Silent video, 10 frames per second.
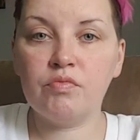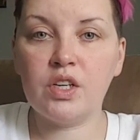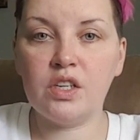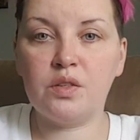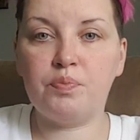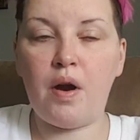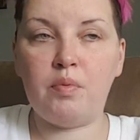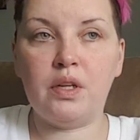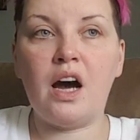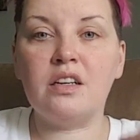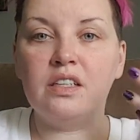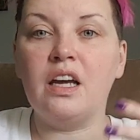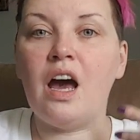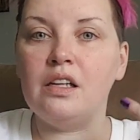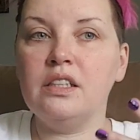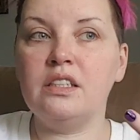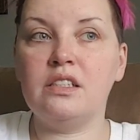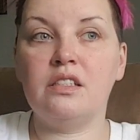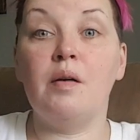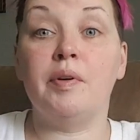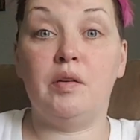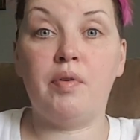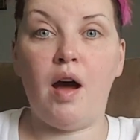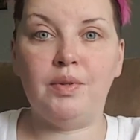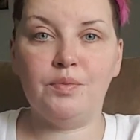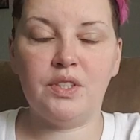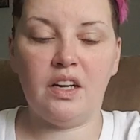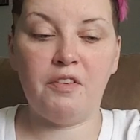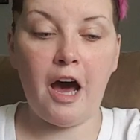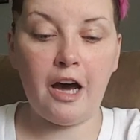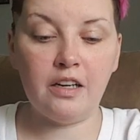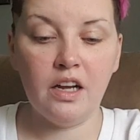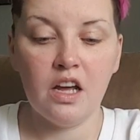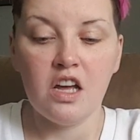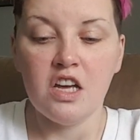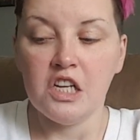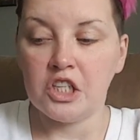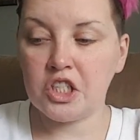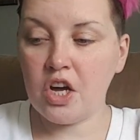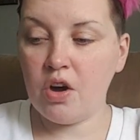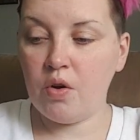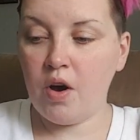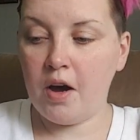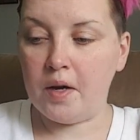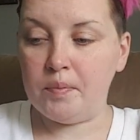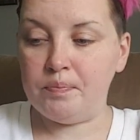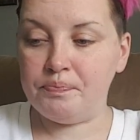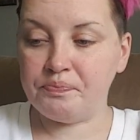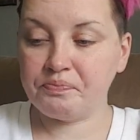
is probably causing at least some of the problems that I've had. So